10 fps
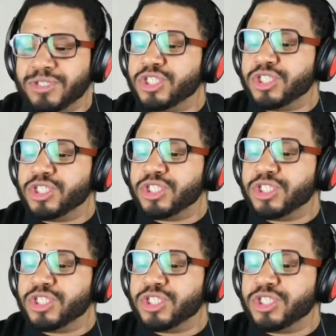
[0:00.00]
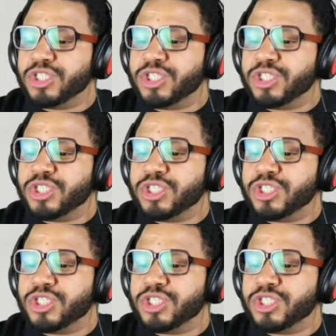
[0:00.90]
showed me how to do these
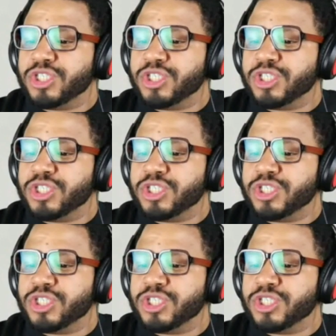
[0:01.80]
different steps.